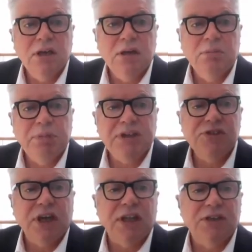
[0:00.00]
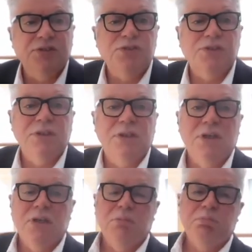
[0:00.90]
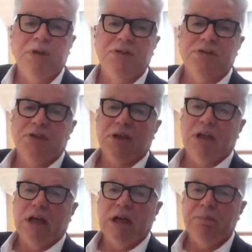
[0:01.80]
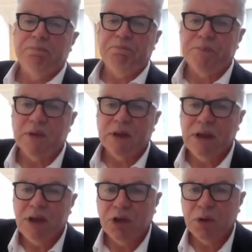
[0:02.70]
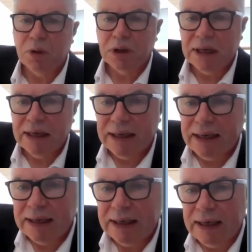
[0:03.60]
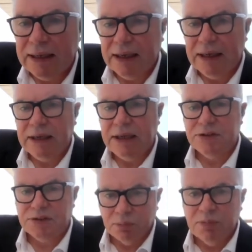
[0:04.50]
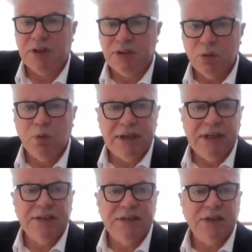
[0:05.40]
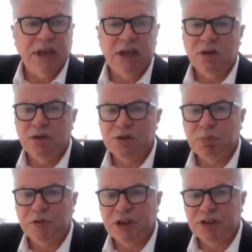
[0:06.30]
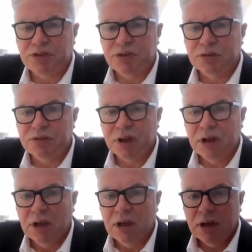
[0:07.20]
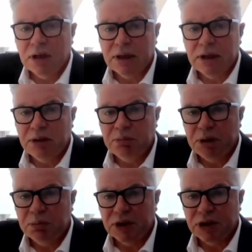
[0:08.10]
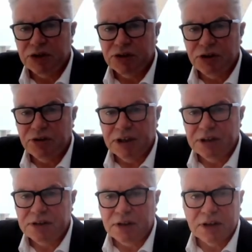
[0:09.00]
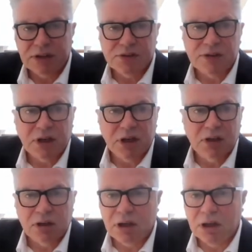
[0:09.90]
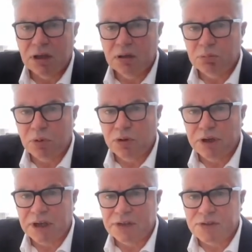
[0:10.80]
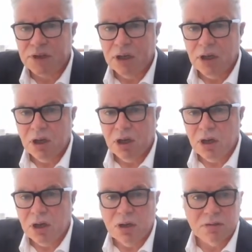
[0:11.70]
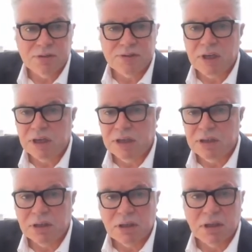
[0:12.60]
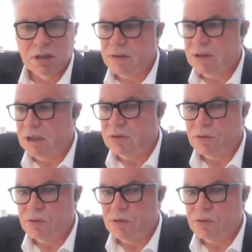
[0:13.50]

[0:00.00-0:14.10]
big challenge, but you know, it's something that we need to take on as professionals. Clearly, people that are tuned into this broadcast are on side. The